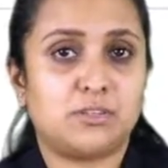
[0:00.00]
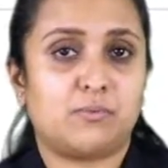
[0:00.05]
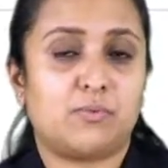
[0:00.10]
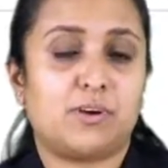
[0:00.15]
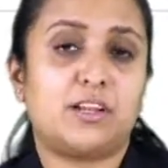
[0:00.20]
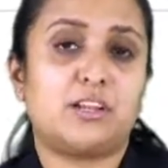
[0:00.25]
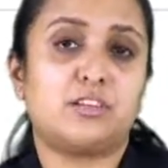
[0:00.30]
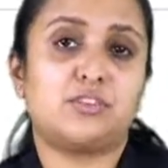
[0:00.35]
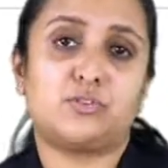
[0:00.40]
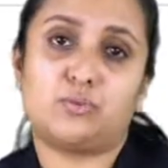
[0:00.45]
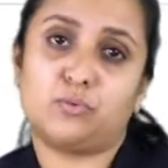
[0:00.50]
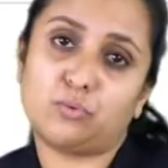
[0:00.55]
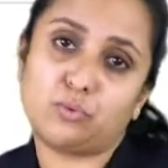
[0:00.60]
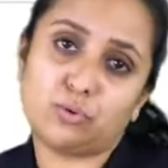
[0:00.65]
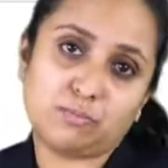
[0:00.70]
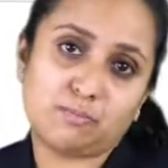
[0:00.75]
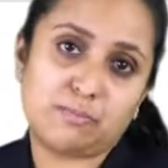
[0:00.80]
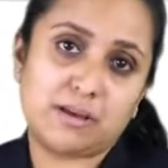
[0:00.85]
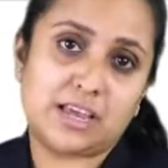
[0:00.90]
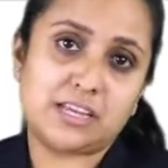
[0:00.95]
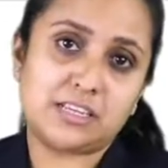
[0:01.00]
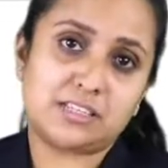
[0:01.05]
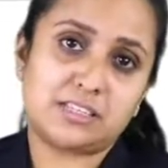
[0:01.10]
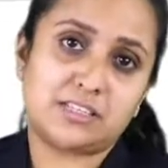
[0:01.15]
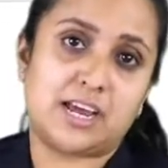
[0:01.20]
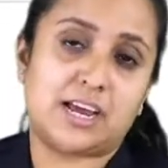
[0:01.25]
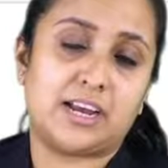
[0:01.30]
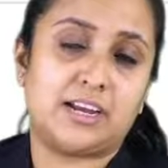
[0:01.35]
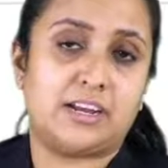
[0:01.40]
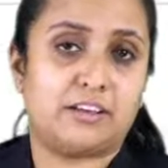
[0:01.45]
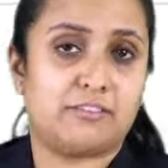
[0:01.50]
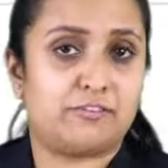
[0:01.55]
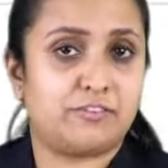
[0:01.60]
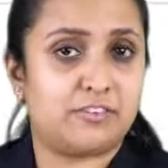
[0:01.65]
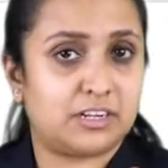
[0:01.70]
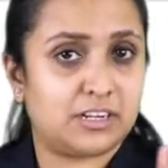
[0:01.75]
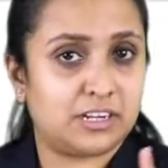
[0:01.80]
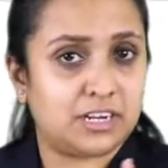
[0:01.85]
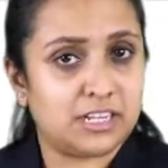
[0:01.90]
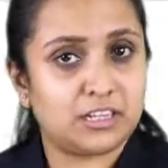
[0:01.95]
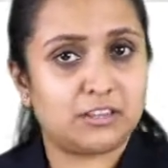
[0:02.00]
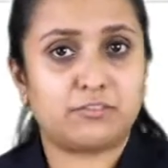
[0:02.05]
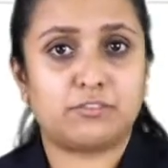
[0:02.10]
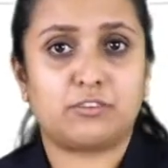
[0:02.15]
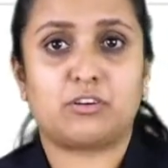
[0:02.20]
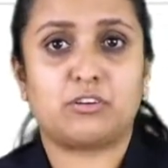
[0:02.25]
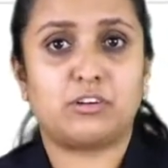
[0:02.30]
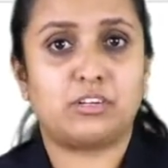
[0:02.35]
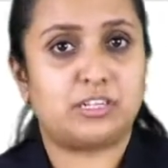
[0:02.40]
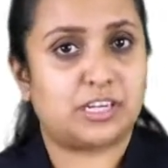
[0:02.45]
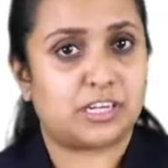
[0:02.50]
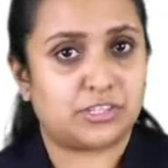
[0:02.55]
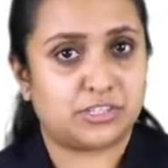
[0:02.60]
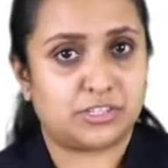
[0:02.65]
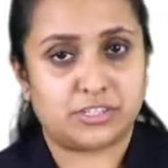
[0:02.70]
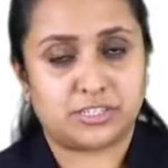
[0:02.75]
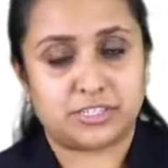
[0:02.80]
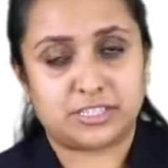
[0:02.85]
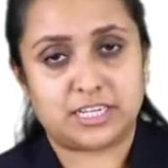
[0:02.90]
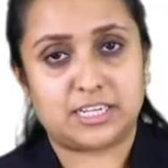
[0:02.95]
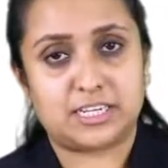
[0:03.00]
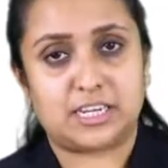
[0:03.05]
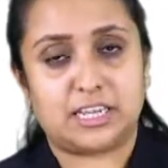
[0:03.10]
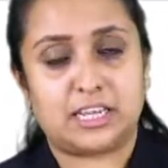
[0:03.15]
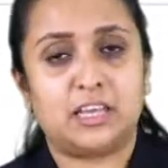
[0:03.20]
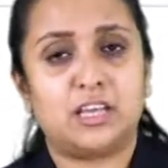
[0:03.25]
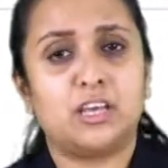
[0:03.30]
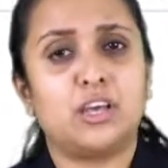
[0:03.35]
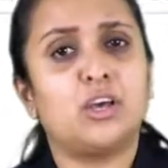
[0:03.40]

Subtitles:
One is rule based and definitely the fraud detection technique.